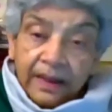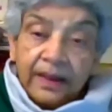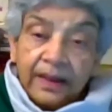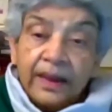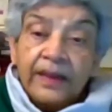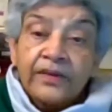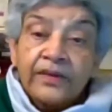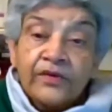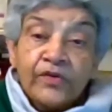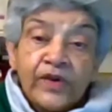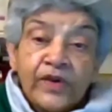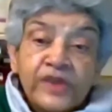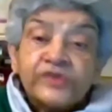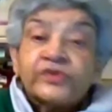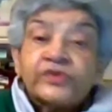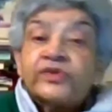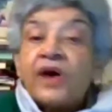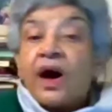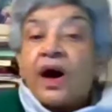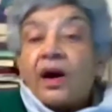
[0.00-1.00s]

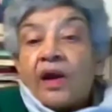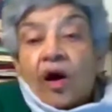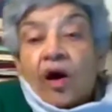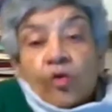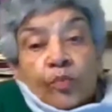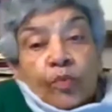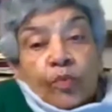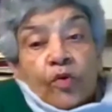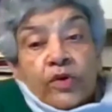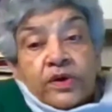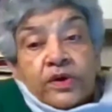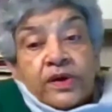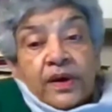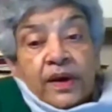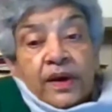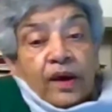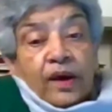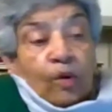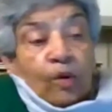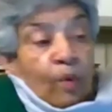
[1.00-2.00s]
increased our output
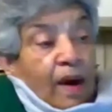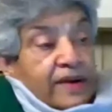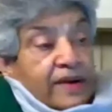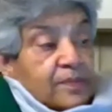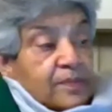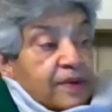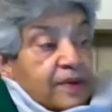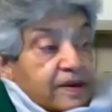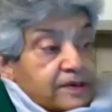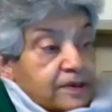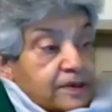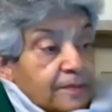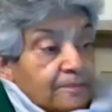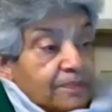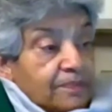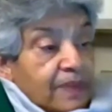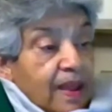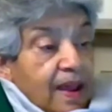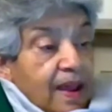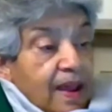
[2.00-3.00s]
quite a bit.
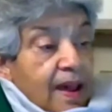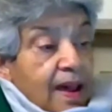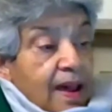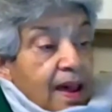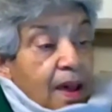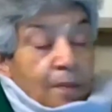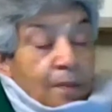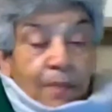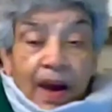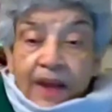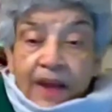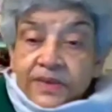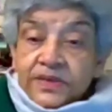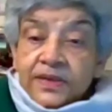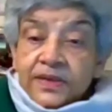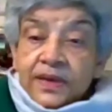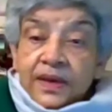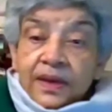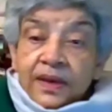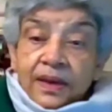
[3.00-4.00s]
But
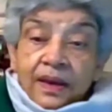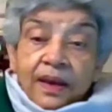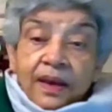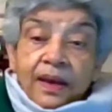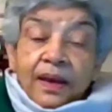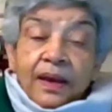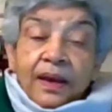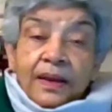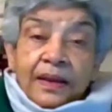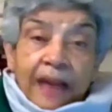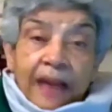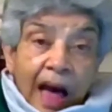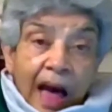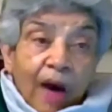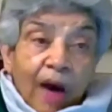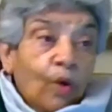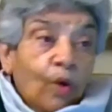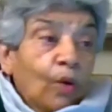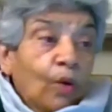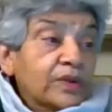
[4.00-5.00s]

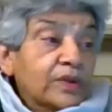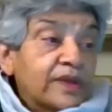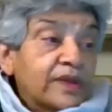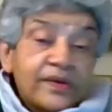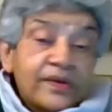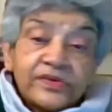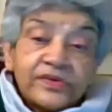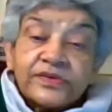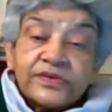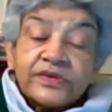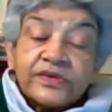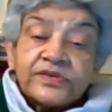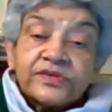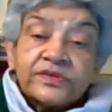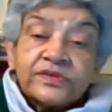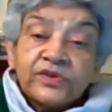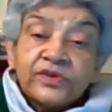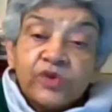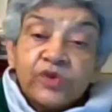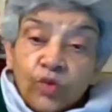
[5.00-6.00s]
now there is
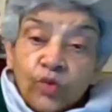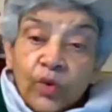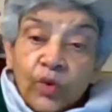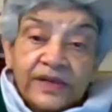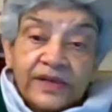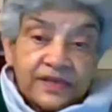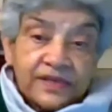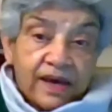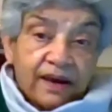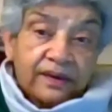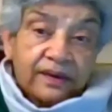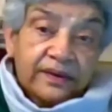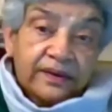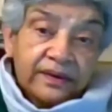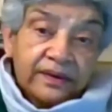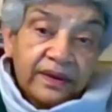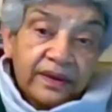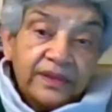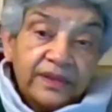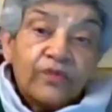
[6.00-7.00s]
this new attack
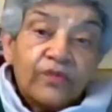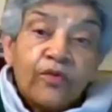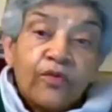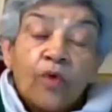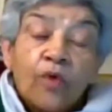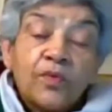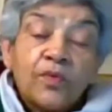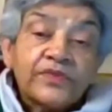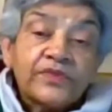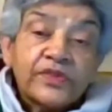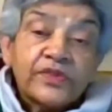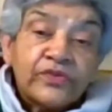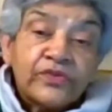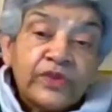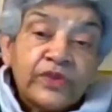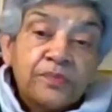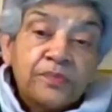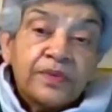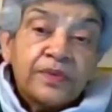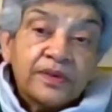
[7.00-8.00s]
in the form of the
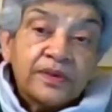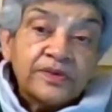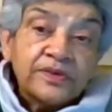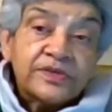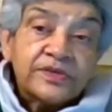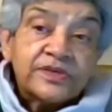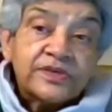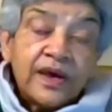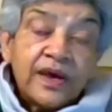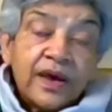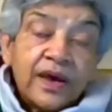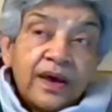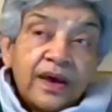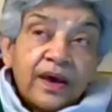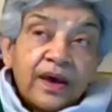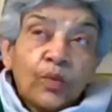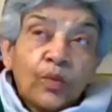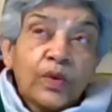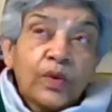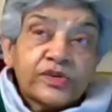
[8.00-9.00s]
3 bills,
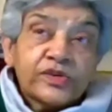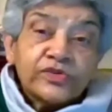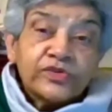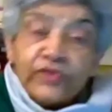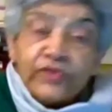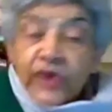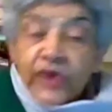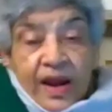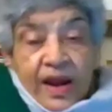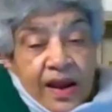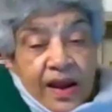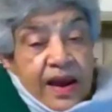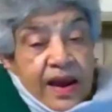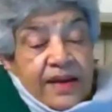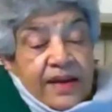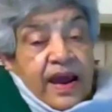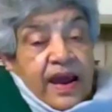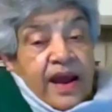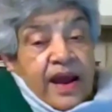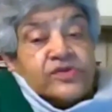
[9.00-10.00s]
which is really
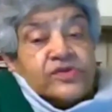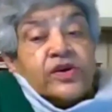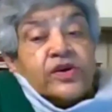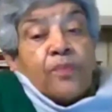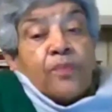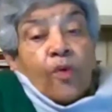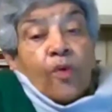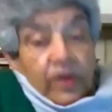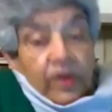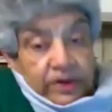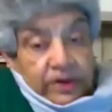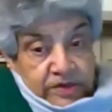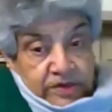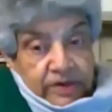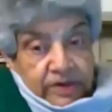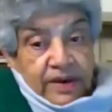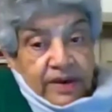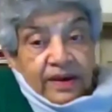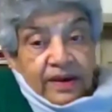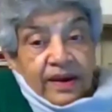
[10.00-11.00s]
an entry point,
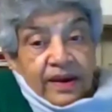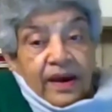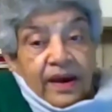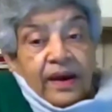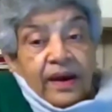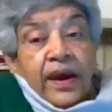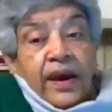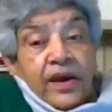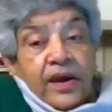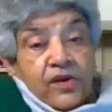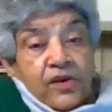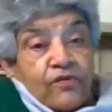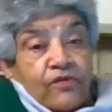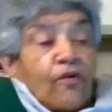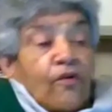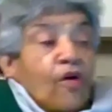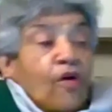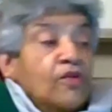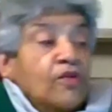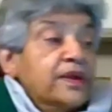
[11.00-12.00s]
again,
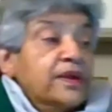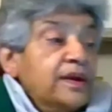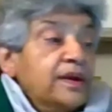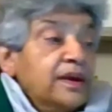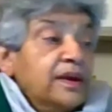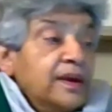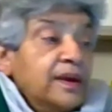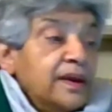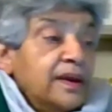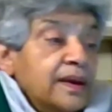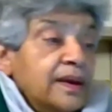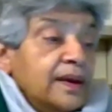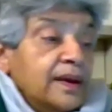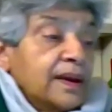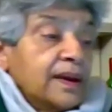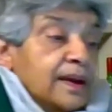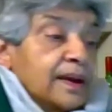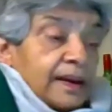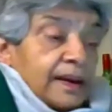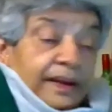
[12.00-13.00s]
for the
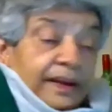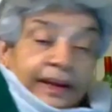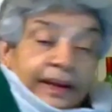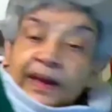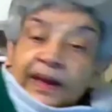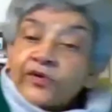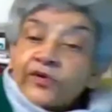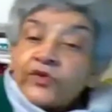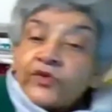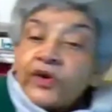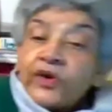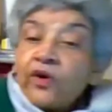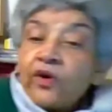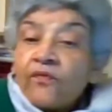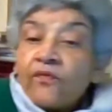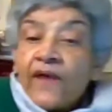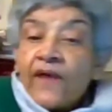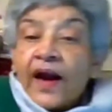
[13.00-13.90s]
entry of